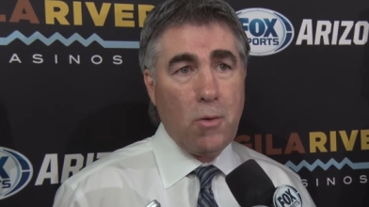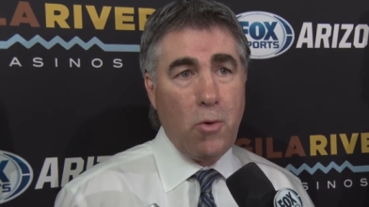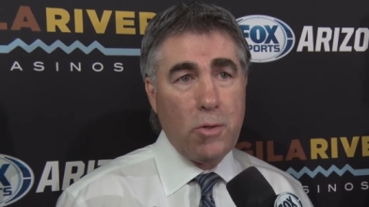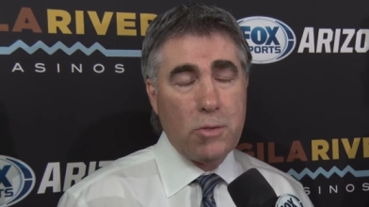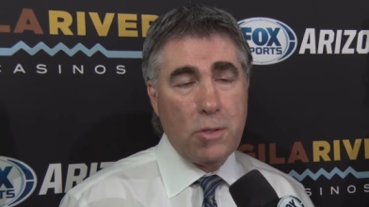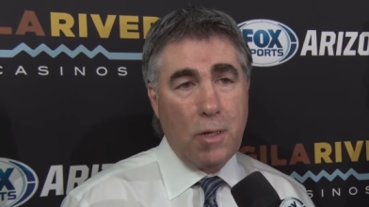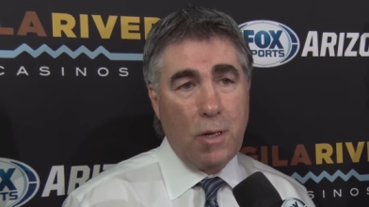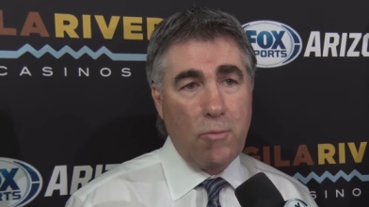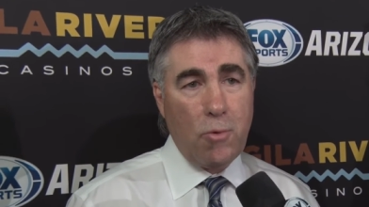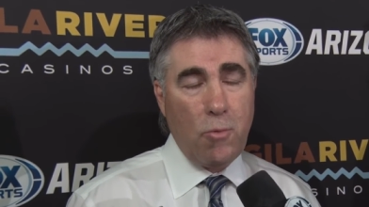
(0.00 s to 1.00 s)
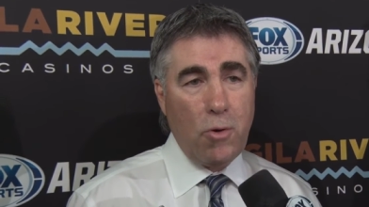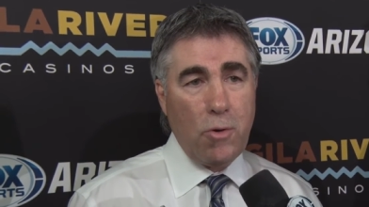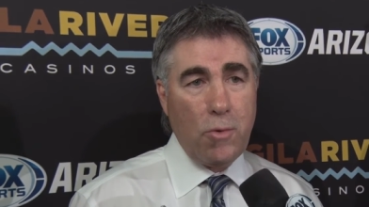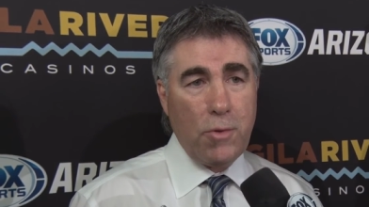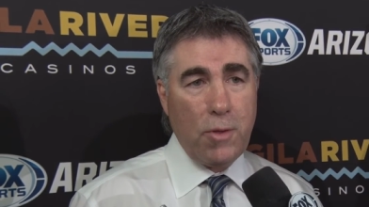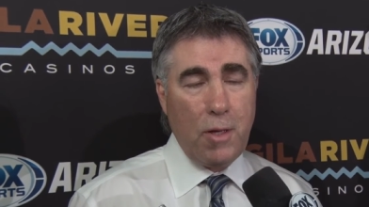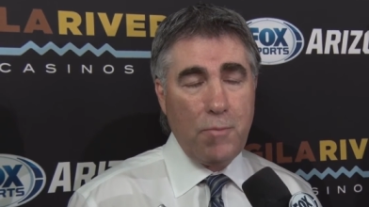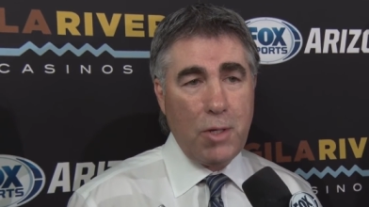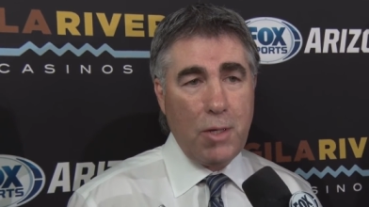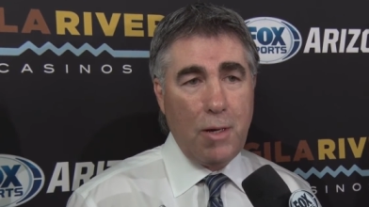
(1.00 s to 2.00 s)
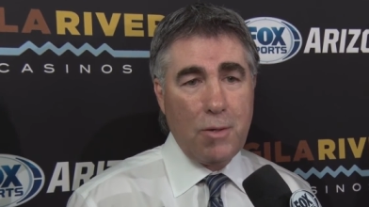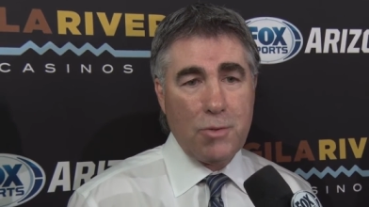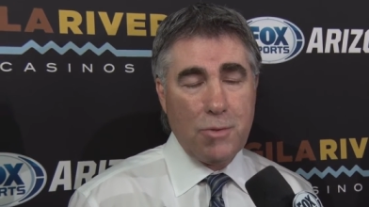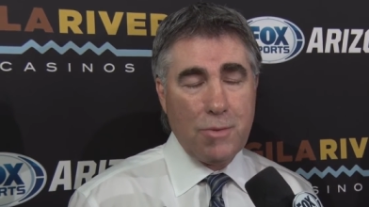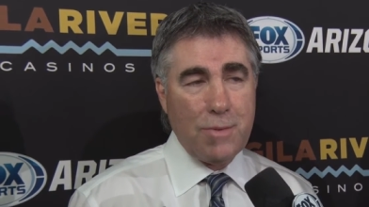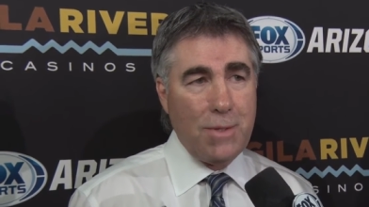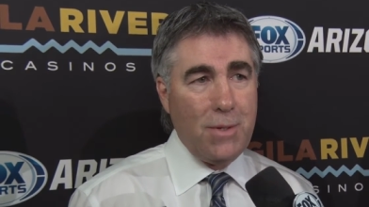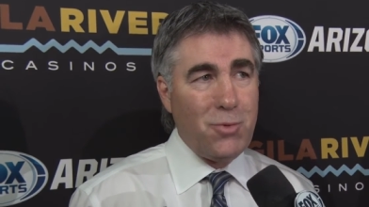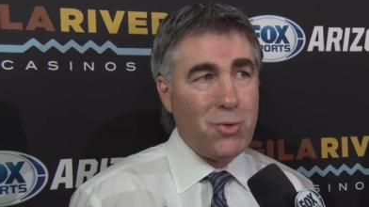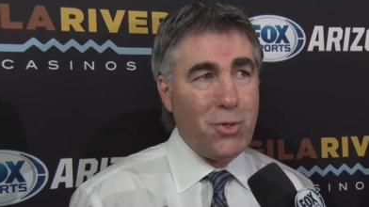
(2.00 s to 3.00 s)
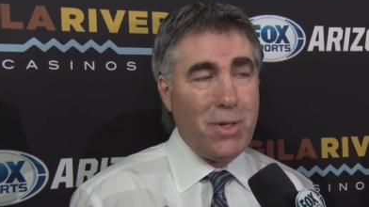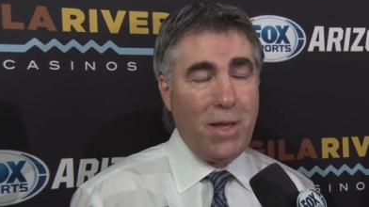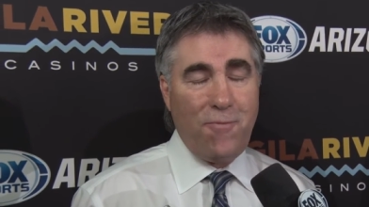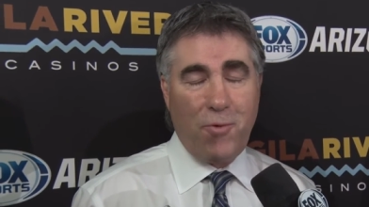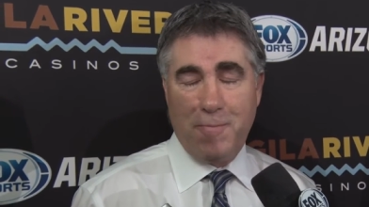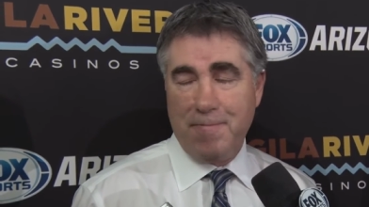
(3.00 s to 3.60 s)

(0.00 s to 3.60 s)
goals and then got rewarded with an empty netter, so it's a good night for him.